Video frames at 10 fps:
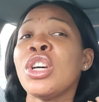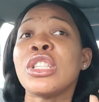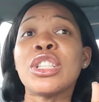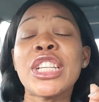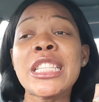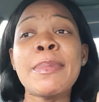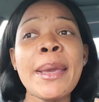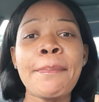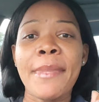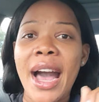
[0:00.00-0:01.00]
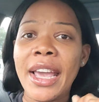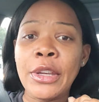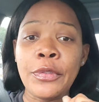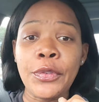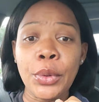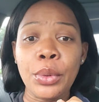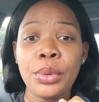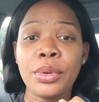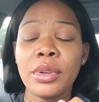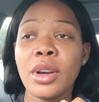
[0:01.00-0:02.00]
So just be mindful.
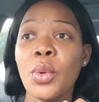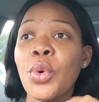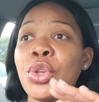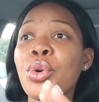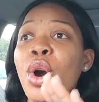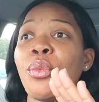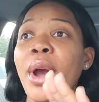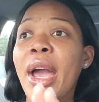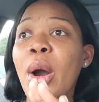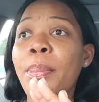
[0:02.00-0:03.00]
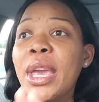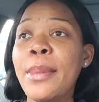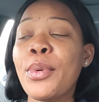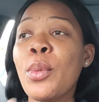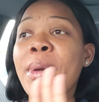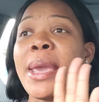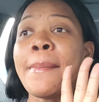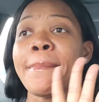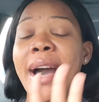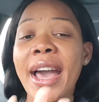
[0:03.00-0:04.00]
When you're around people, be
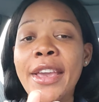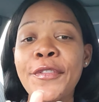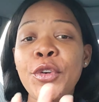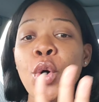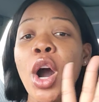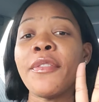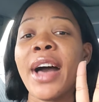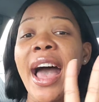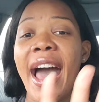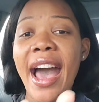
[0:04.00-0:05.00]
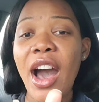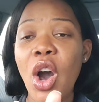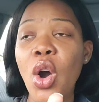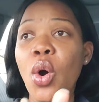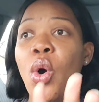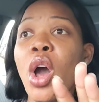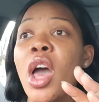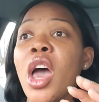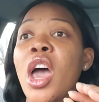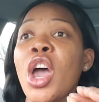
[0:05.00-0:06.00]
mindful of how
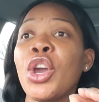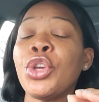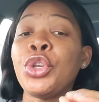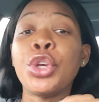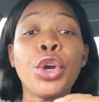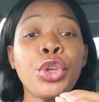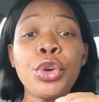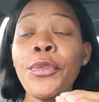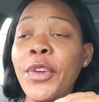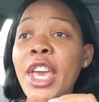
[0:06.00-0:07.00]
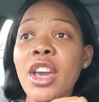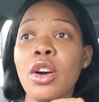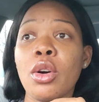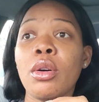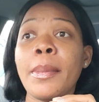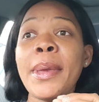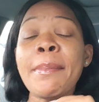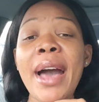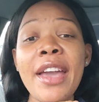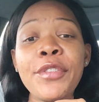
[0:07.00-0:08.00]
you you feel. Be
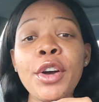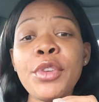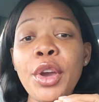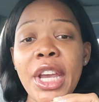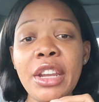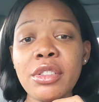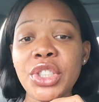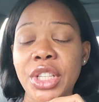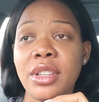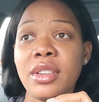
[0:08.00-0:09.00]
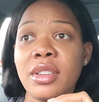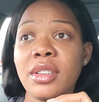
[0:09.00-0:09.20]
mindful of your energy.